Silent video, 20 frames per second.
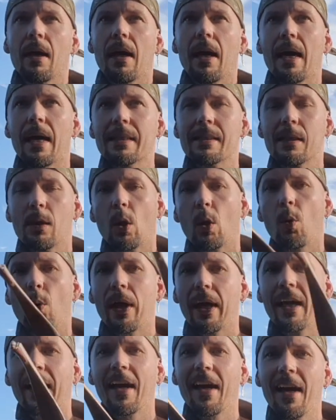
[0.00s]
as
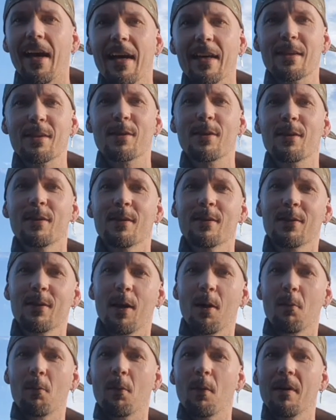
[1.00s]
quick as
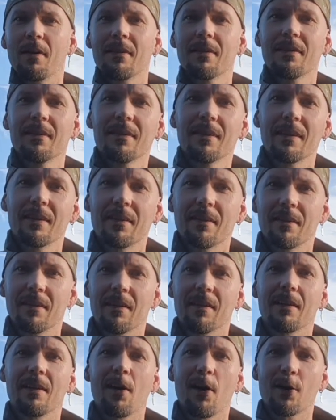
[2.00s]
some
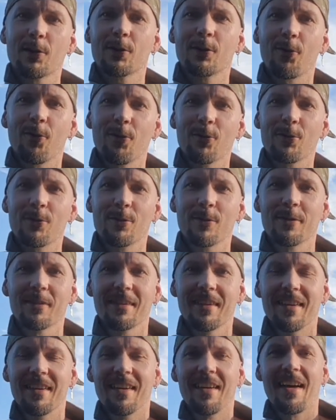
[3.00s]
youngsters
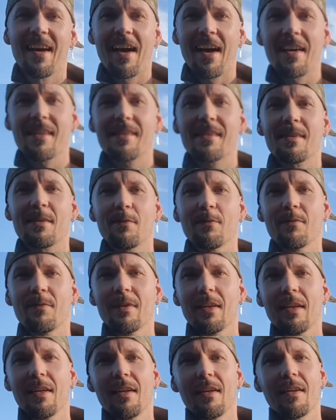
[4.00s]
has.
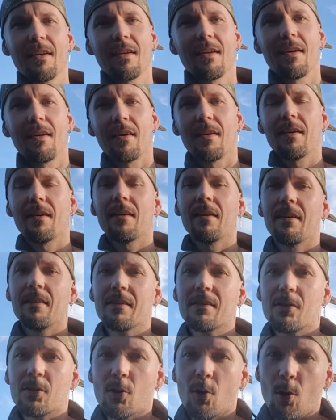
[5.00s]

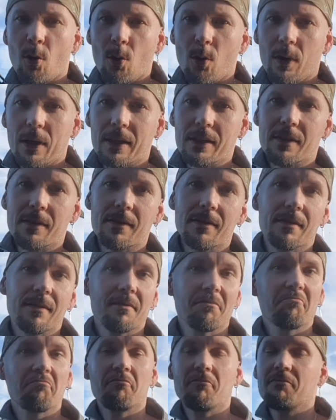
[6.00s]
So it's
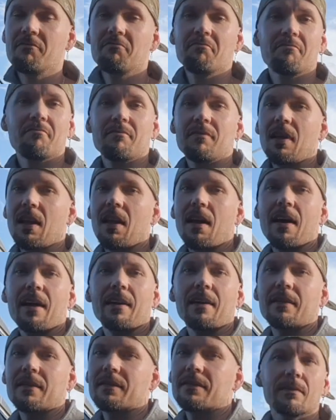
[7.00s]

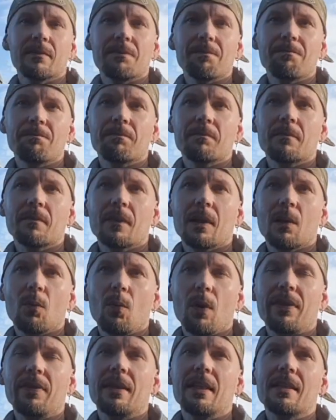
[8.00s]
like
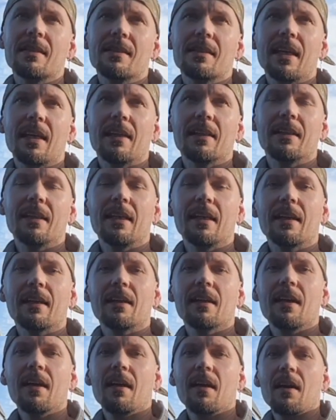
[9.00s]
with this technique
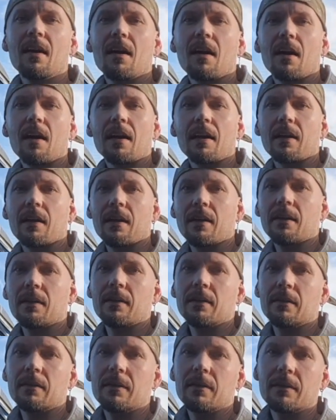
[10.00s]
I
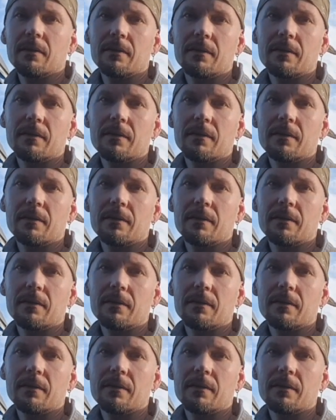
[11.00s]
can